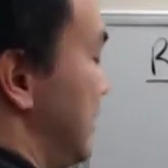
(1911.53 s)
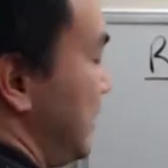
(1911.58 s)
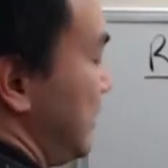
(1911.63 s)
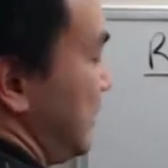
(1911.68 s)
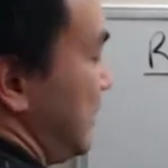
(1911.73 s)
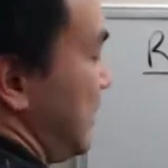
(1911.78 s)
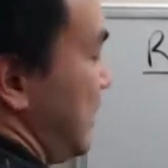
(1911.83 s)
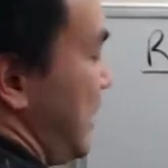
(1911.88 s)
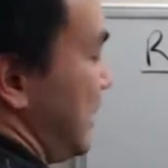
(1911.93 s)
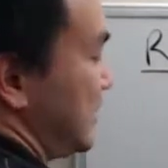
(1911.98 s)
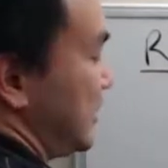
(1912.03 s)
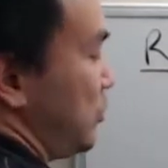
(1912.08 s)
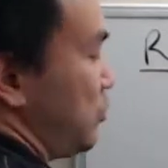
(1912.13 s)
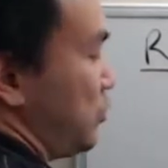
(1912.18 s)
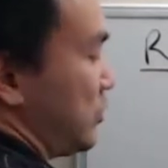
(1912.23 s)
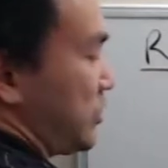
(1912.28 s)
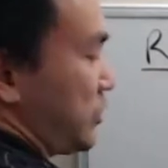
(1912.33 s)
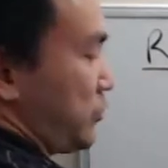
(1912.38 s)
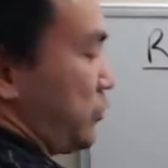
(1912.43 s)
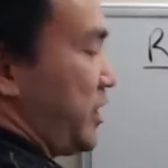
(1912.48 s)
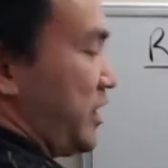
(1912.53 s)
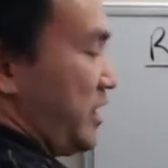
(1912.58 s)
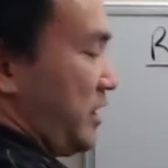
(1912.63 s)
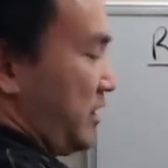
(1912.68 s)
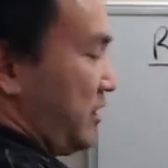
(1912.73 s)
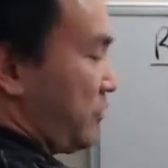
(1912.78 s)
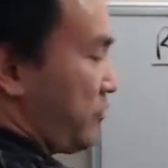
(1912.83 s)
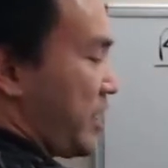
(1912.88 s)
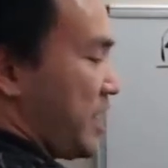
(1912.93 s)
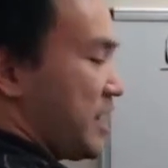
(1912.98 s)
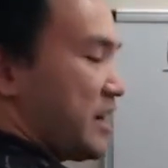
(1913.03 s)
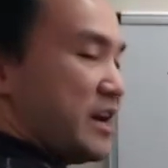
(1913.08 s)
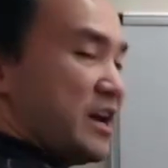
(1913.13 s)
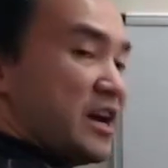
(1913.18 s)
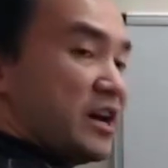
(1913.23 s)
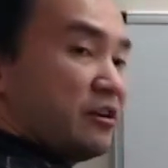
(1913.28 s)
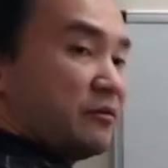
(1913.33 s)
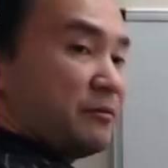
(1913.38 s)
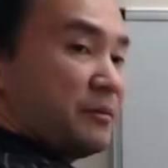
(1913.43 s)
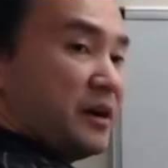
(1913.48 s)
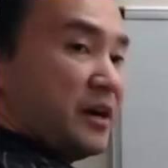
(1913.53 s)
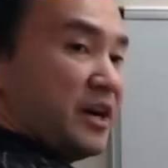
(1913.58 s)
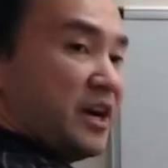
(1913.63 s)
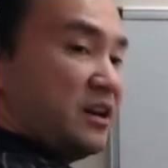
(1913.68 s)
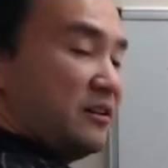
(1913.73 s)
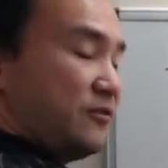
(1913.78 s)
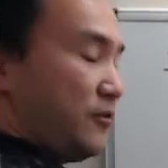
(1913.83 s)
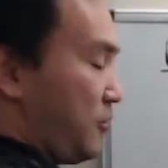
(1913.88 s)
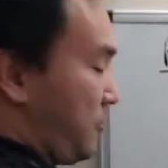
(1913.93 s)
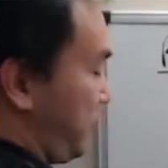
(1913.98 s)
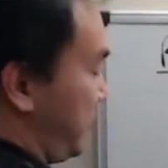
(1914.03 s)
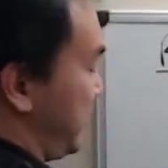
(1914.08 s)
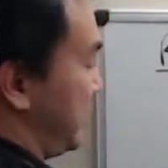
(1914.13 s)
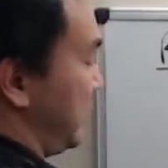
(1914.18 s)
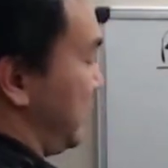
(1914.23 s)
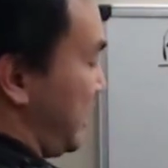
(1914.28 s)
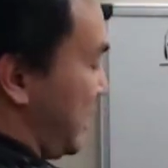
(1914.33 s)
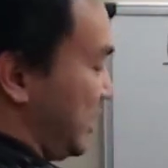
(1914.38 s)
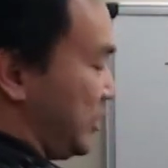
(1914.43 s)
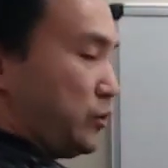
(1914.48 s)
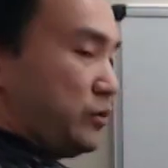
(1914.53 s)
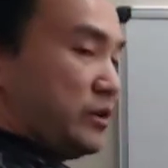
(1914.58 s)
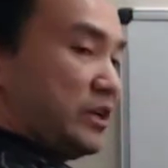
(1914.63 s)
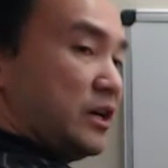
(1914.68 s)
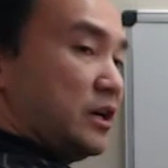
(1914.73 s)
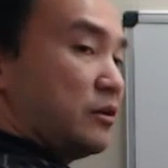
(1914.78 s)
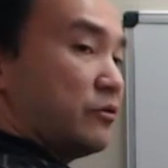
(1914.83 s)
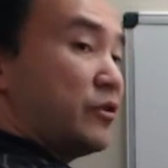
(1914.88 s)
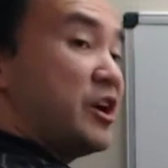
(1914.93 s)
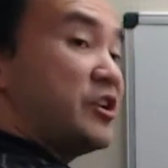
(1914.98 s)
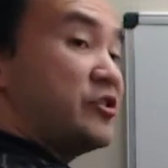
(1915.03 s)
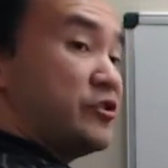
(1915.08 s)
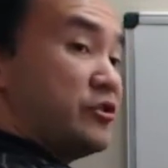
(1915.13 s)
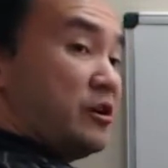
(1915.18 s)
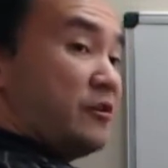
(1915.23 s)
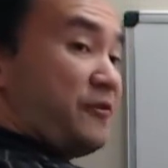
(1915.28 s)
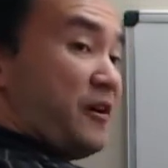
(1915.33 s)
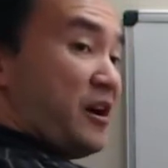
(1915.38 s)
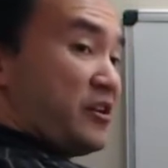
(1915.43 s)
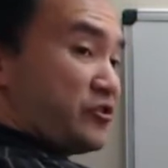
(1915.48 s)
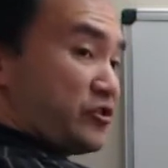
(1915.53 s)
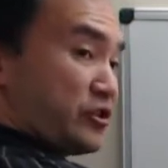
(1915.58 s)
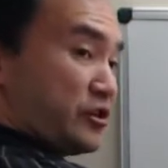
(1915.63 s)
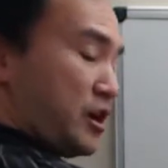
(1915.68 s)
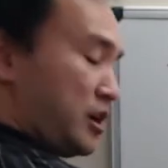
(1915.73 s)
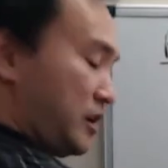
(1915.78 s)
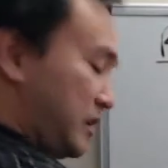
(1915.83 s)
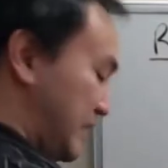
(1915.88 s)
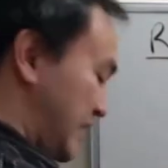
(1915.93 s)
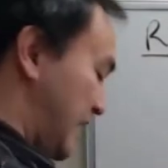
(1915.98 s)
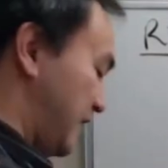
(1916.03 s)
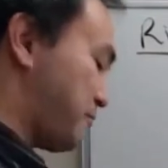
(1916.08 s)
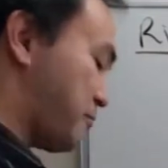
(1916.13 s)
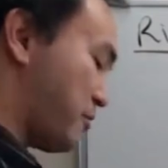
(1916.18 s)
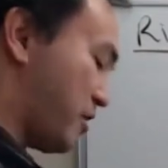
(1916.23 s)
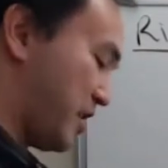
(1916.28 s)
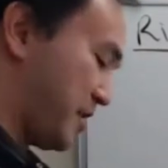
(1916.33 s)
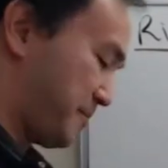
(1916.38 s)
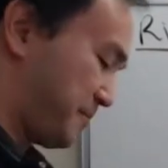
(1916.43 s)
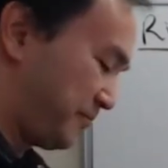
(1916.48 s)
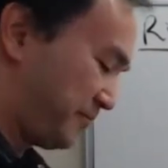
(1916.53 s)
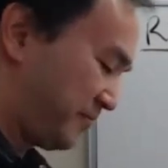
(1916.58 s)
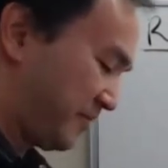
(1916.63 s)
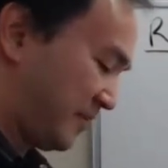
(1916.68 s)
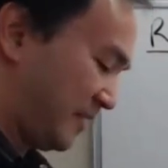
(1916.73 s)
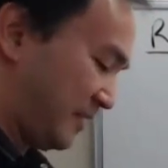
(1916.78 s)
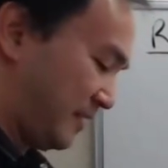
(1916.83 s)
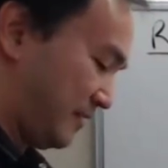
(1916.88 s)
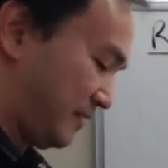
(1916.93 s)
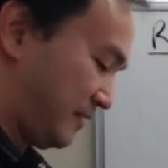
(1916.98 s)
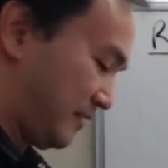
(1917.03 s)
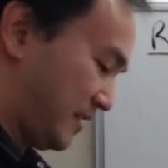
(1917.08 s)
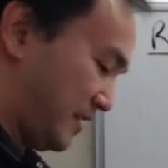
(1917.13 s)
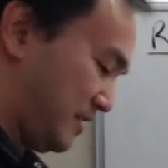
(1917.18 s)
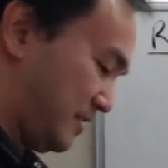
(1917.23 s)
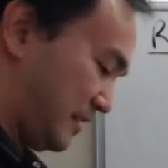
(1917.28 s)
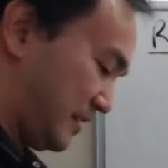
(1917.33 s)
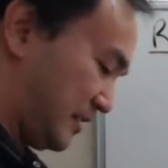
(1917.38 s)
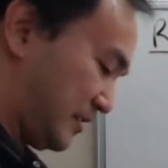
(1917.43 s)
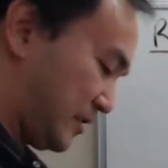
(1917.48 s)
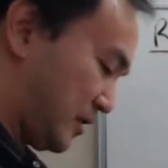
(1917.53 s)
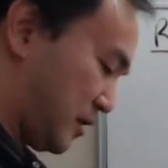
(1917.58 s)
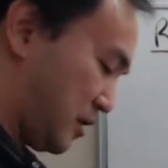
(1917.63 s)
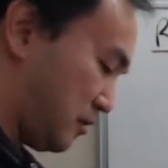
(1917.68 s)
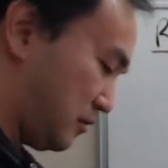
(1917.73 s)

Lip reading: x equals 3, the right end of my interval right here, into the original function, not the f prime. Okay, so